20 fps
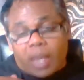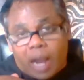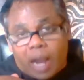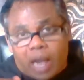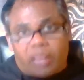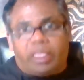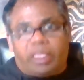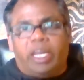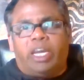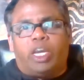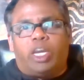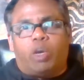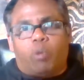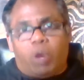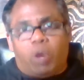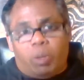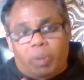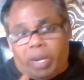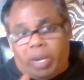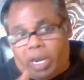I think you
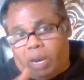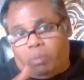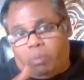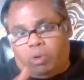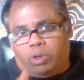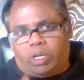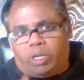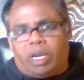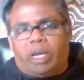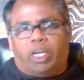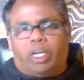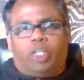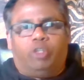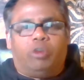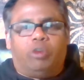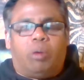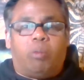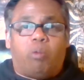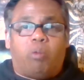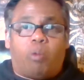will be able to get a
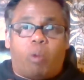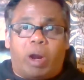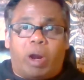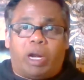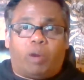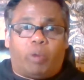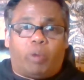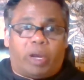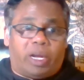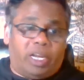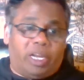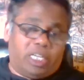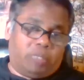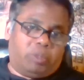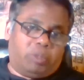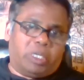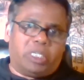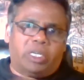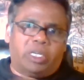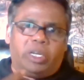job quite quickly,
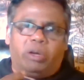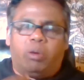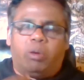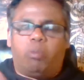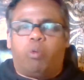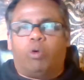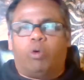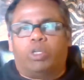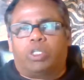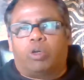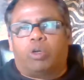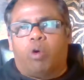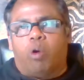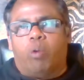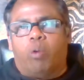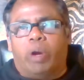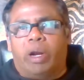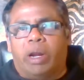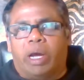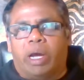especially post
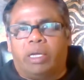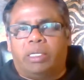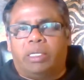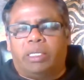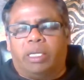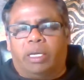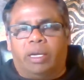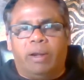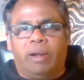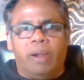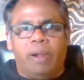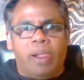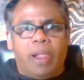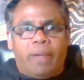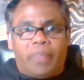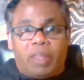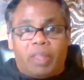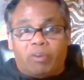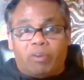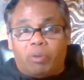COVID-19.
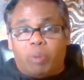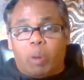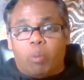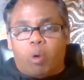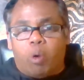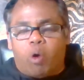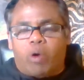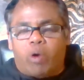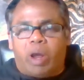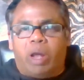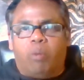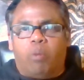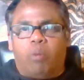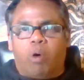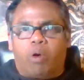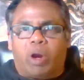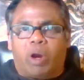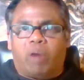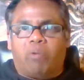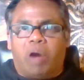There would be more and
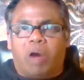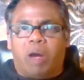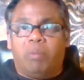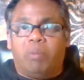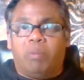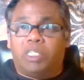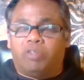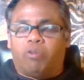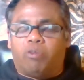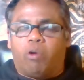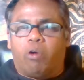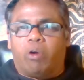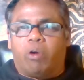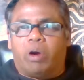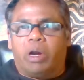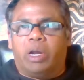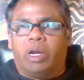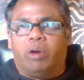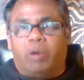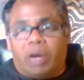more requirements
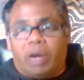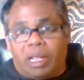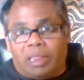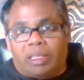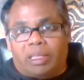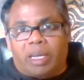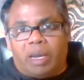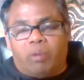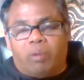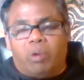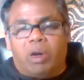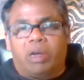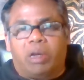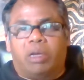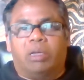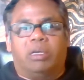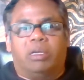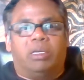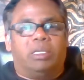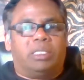for healthcare
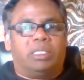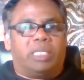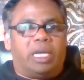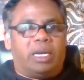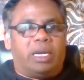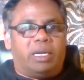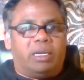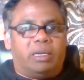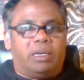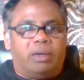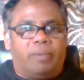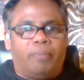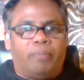workers and